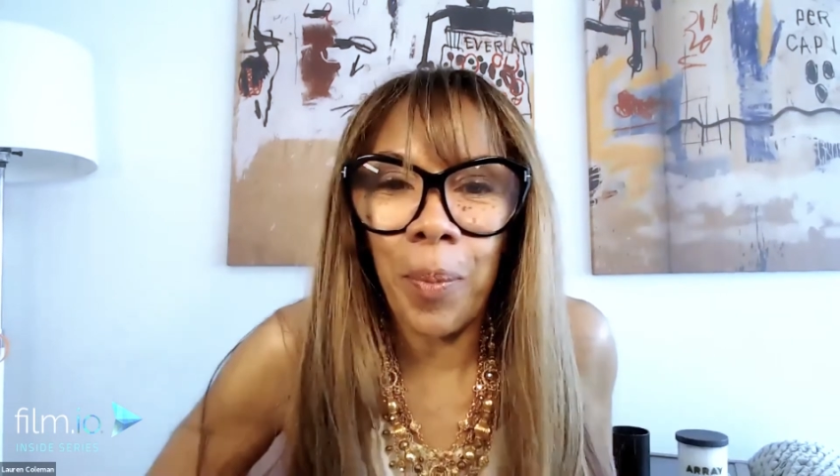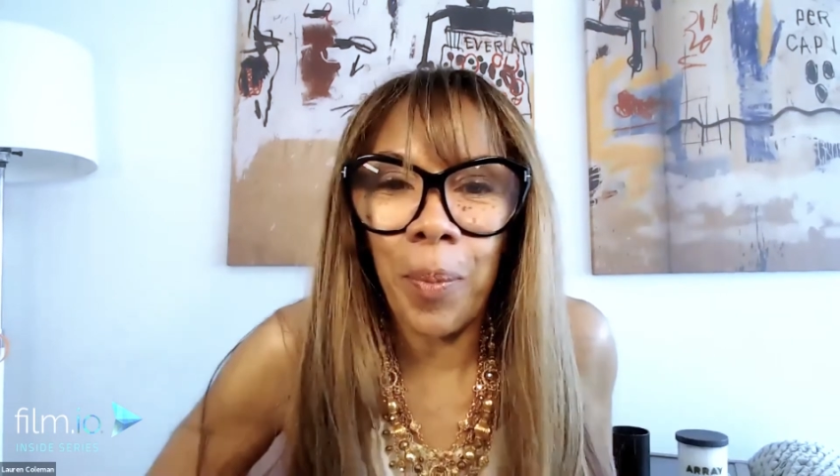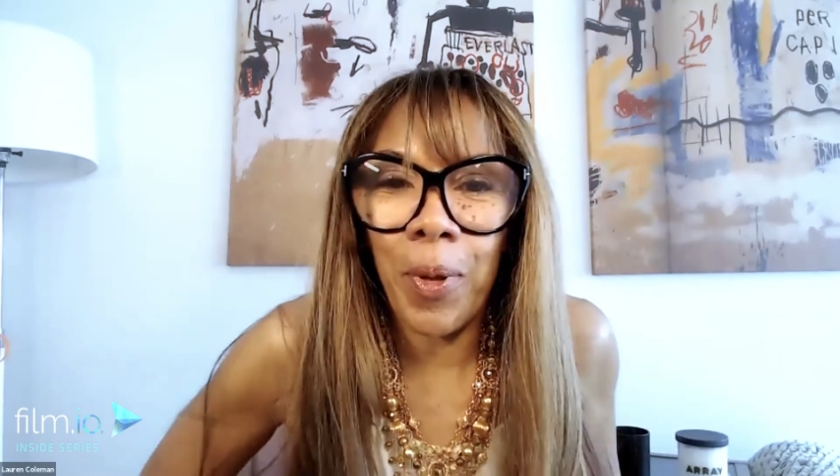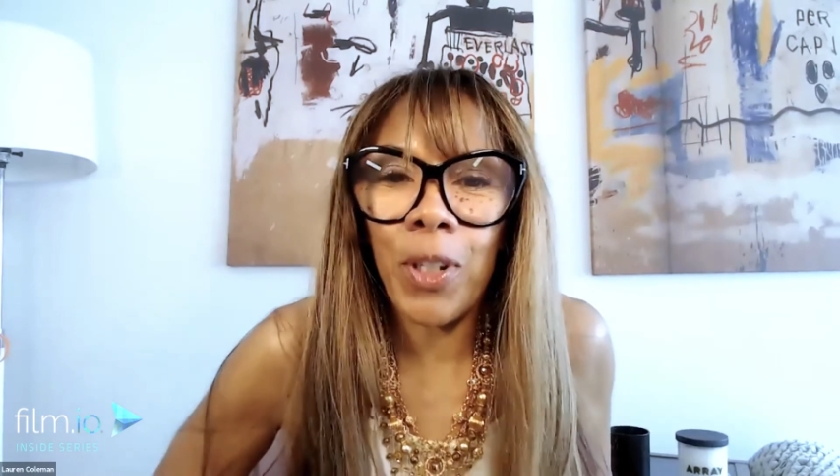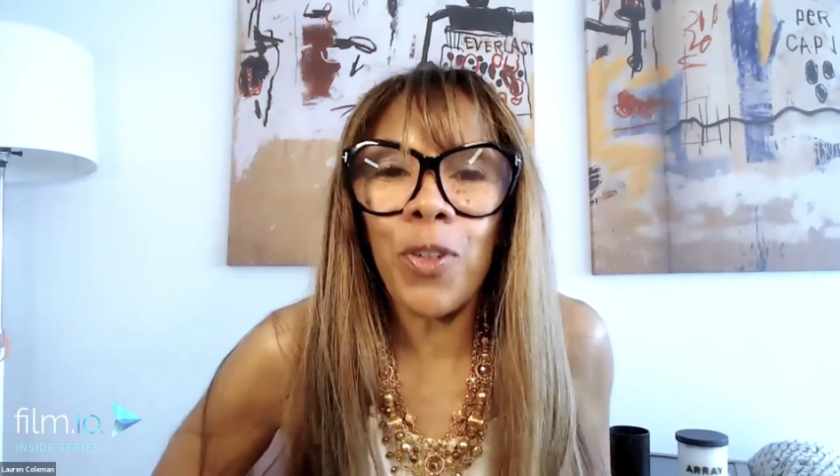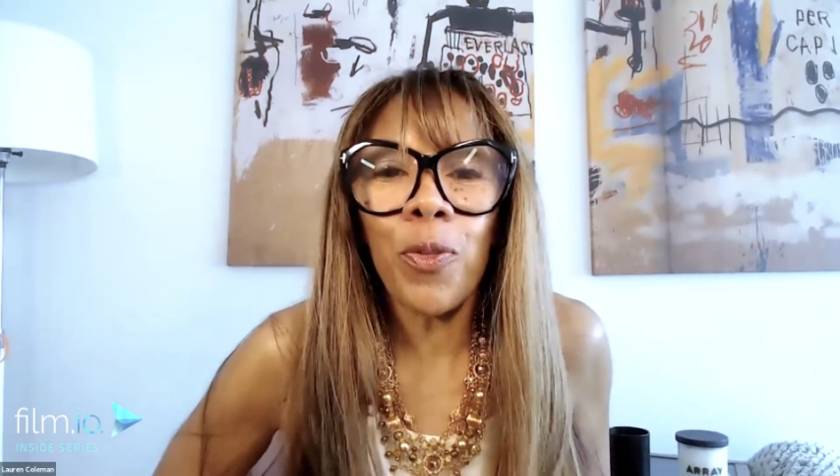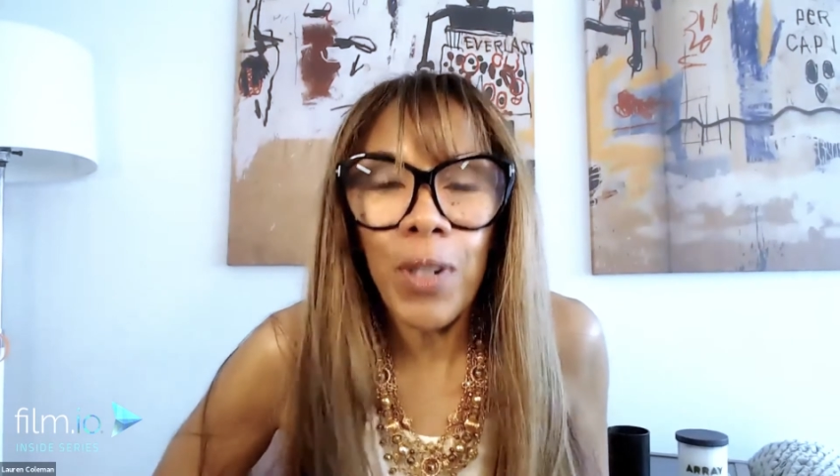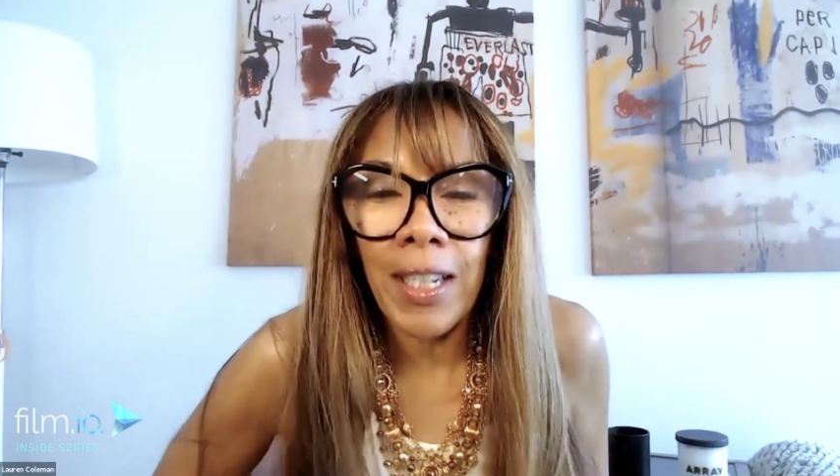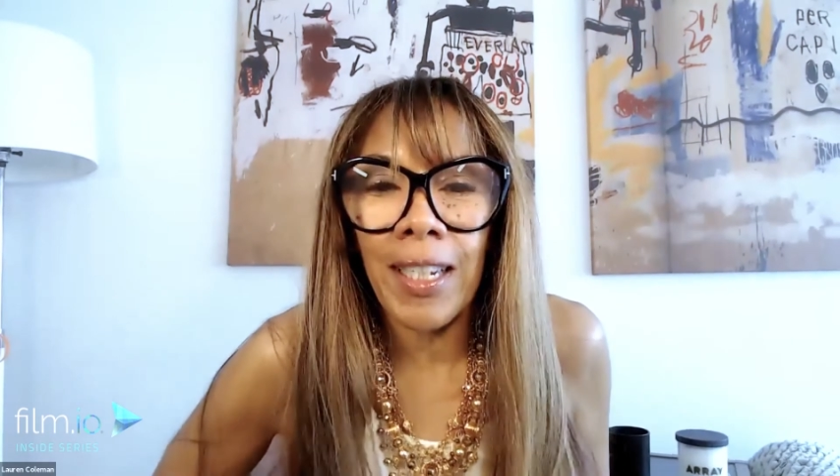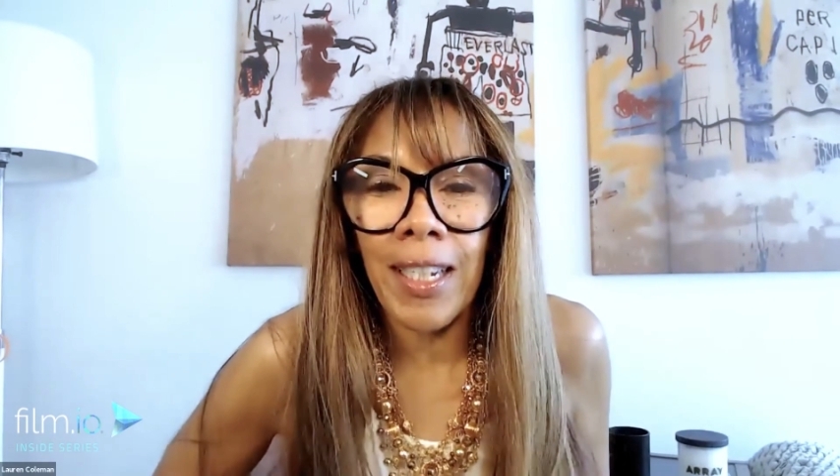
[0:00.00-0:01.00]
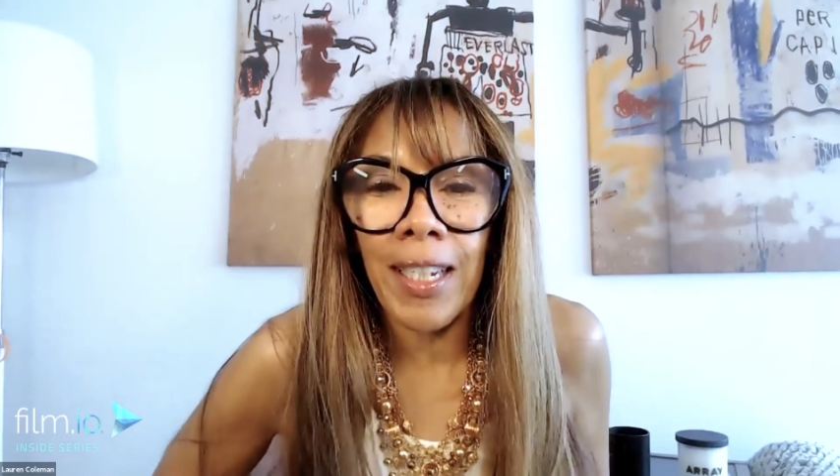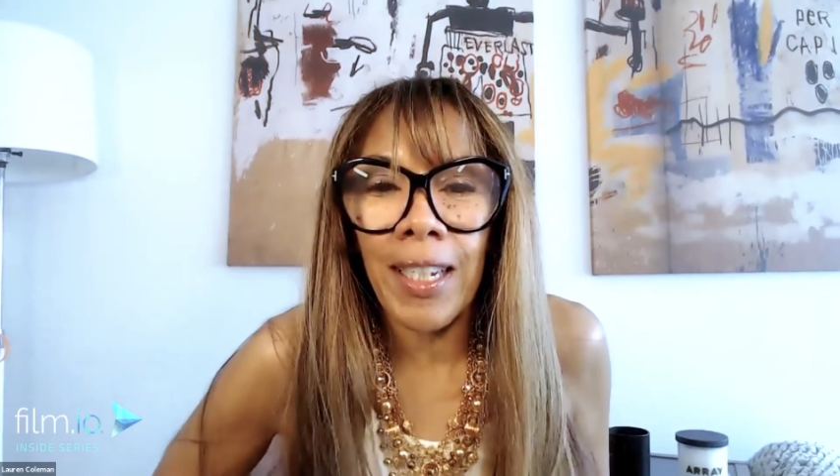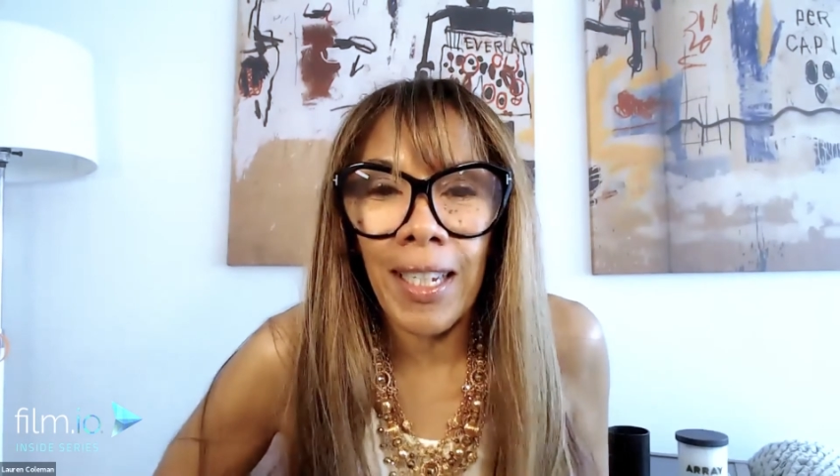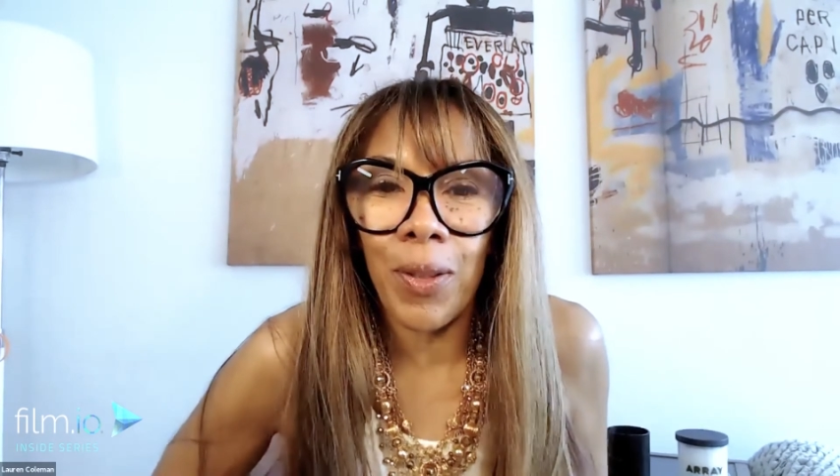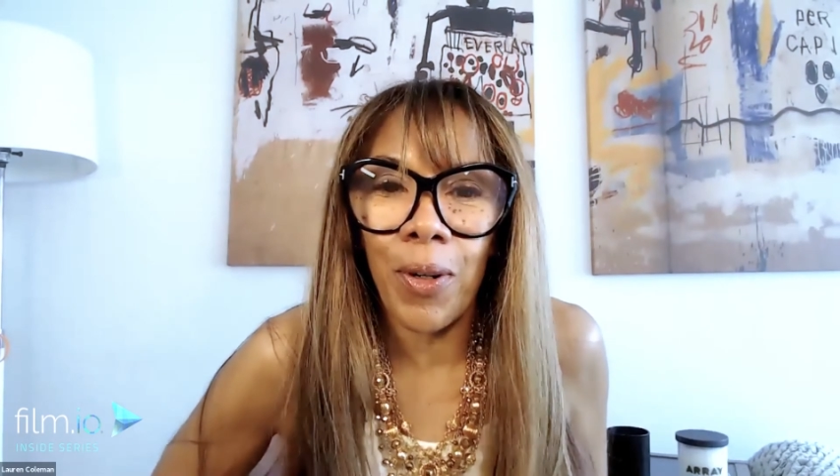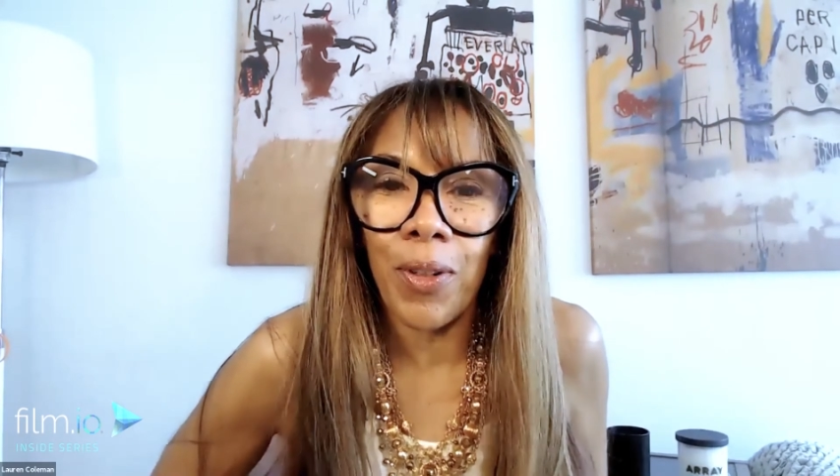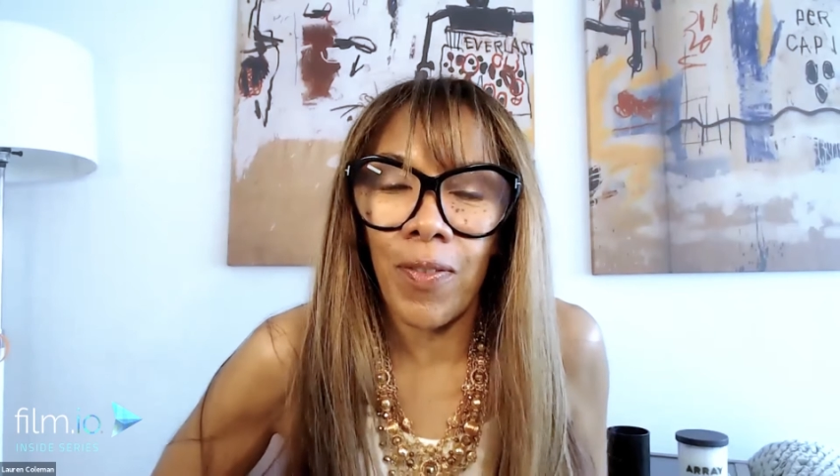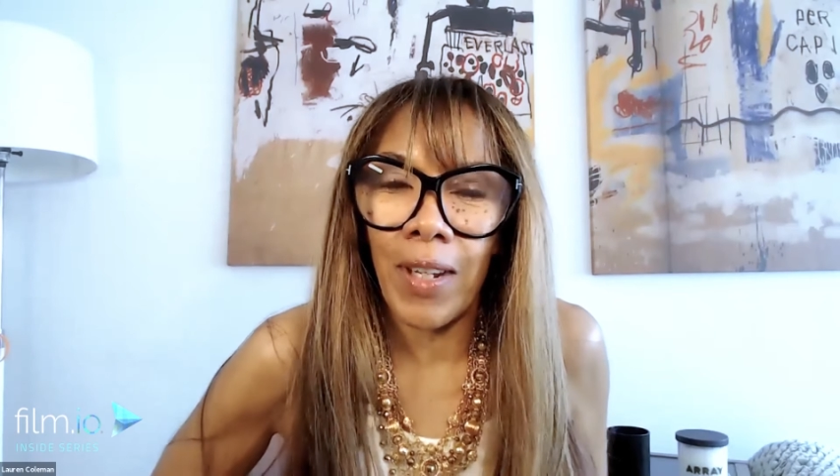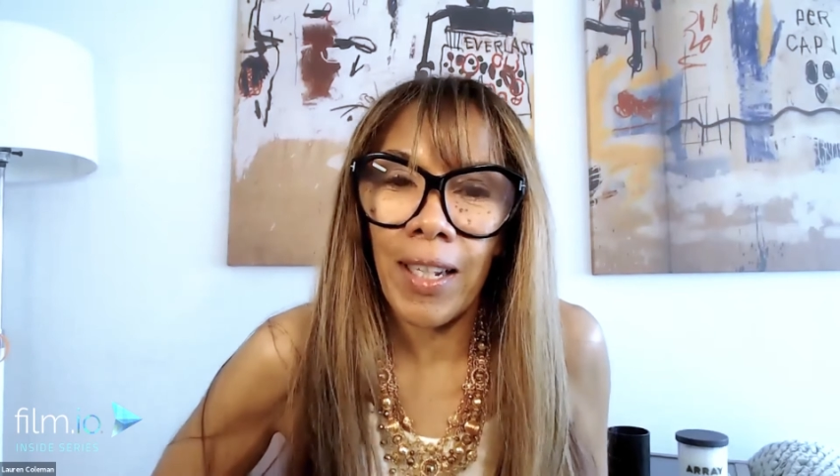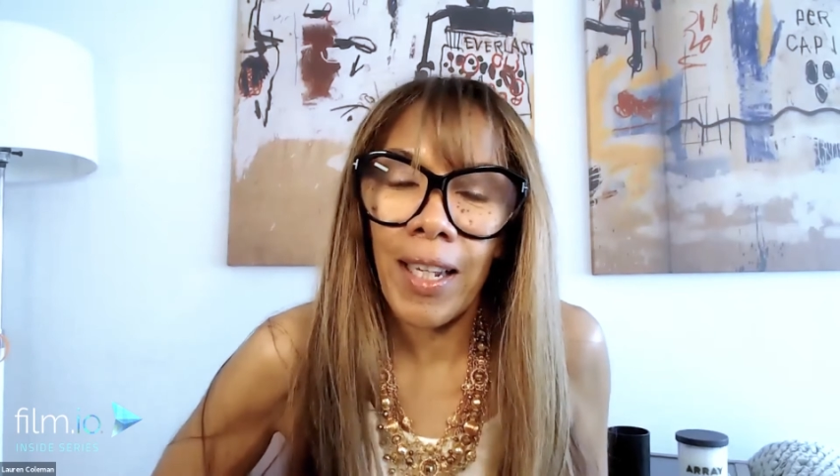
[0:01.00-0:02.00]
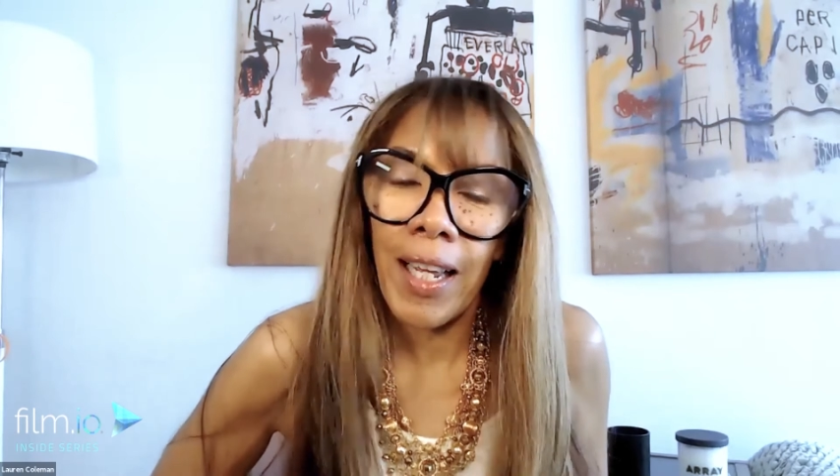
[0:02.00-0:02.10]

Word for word: But when you're really in the throes of it,